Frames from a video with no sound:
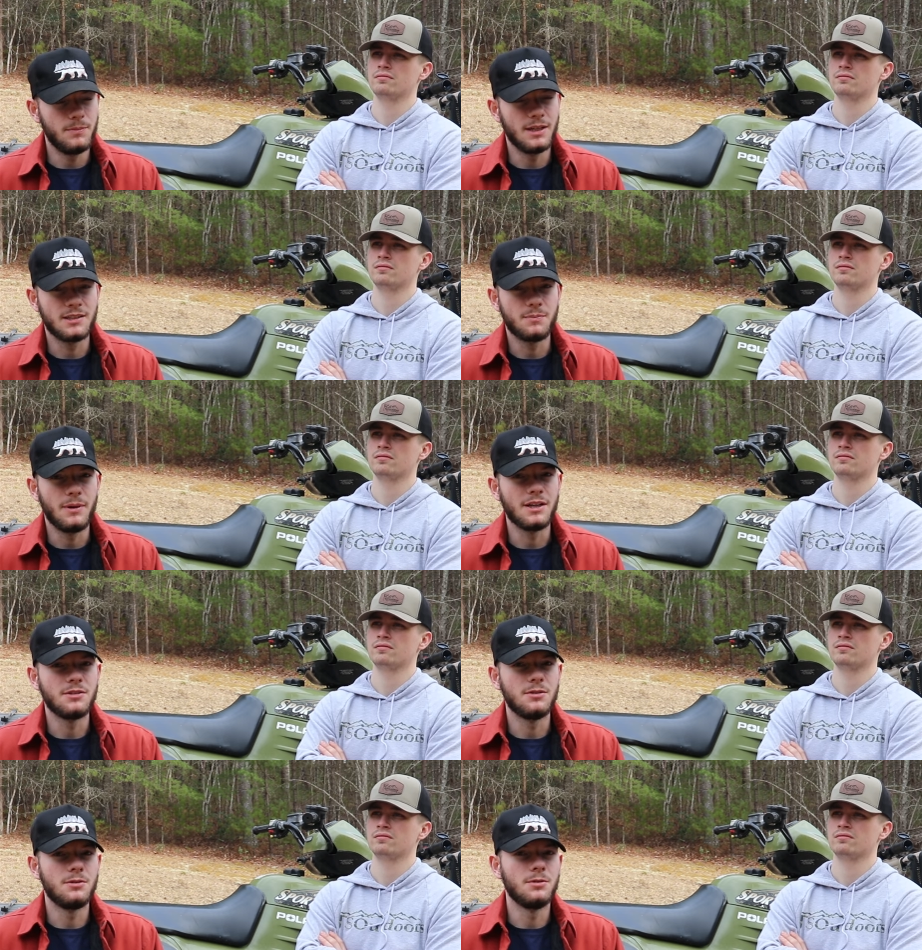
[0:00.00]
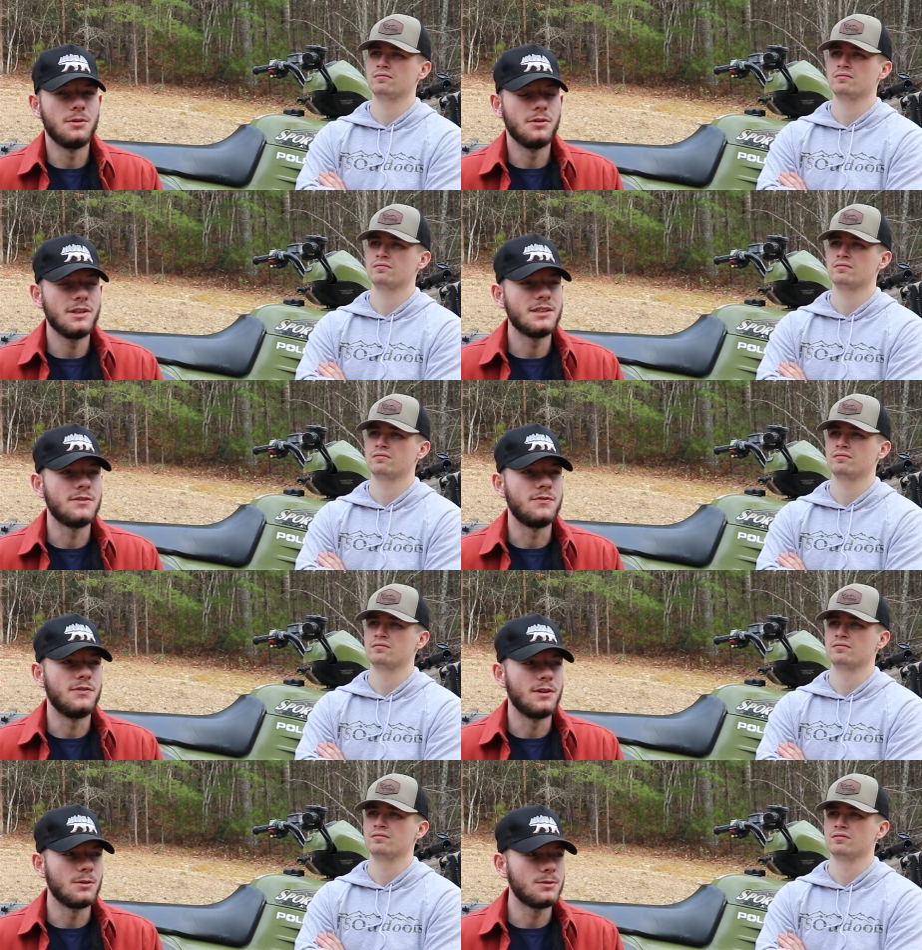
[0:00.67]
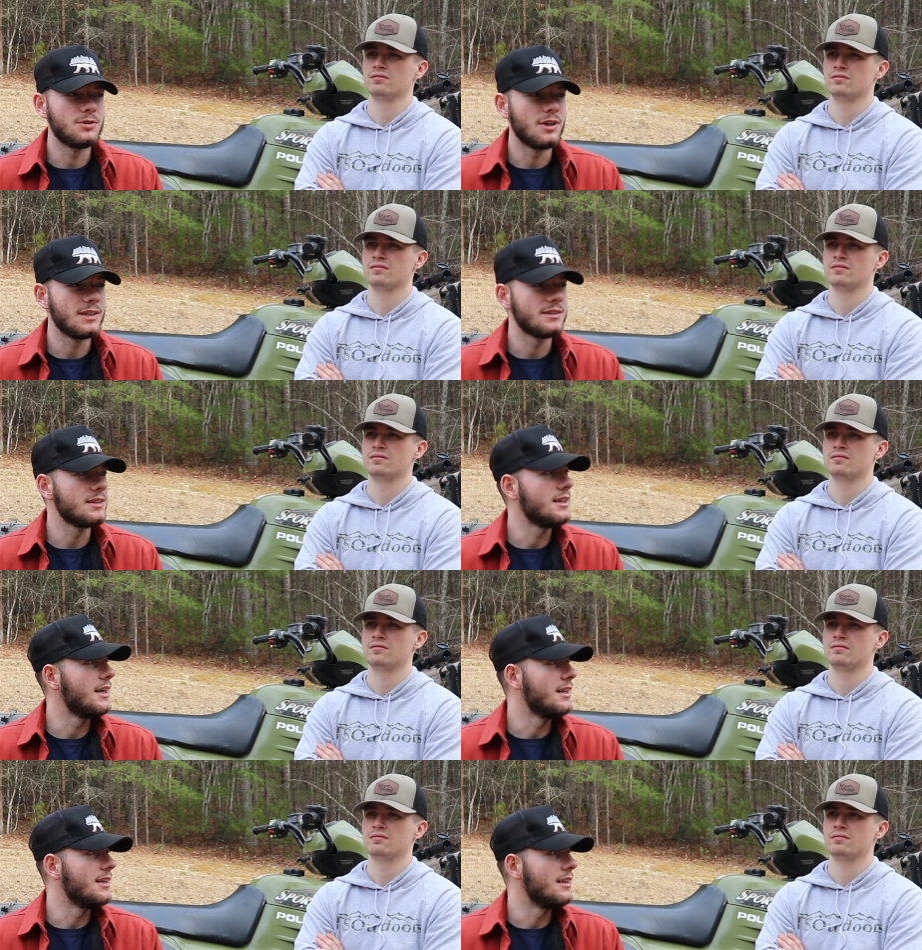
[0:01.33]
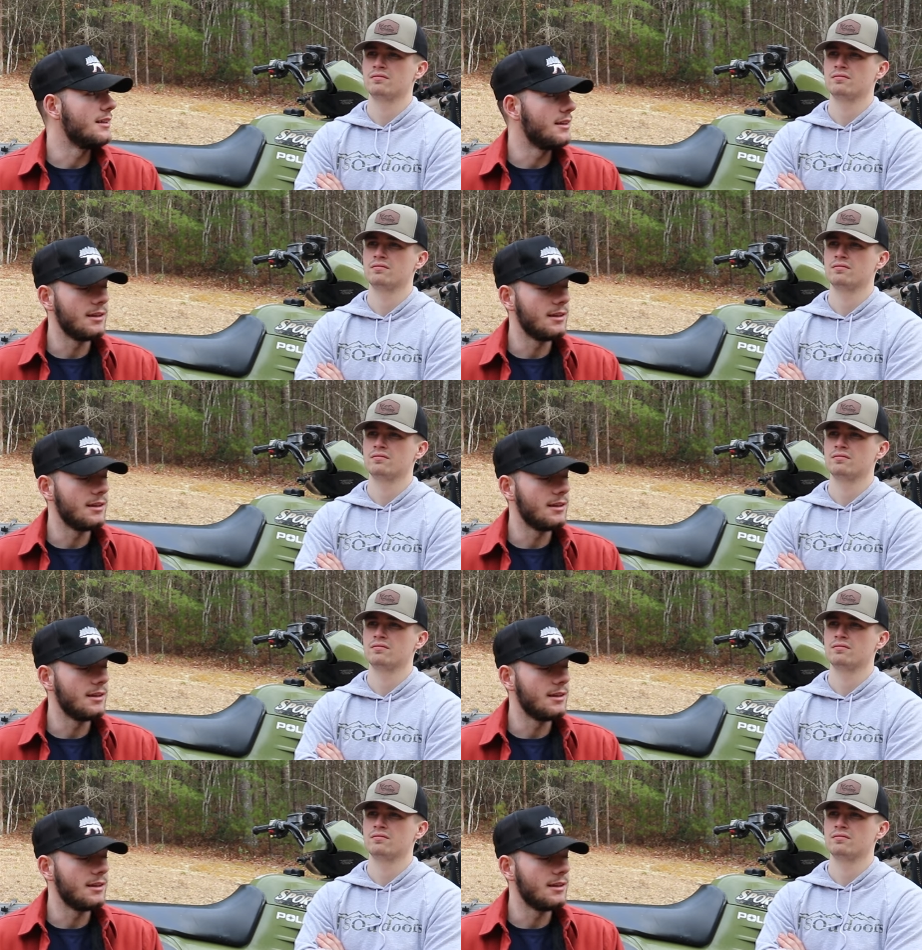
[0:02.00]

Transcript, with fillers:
Speaker 1: expect you to at least field dress it, and